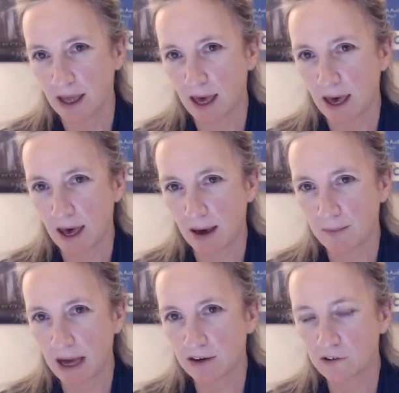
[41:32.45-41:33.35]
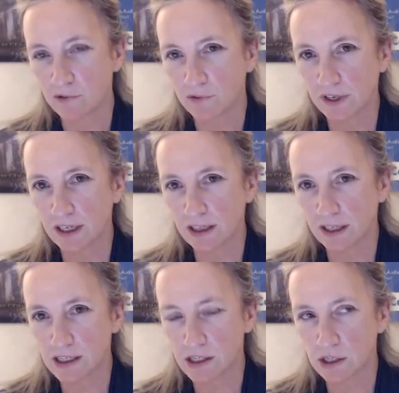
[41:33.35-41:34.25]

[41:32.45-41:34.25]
and to feel that,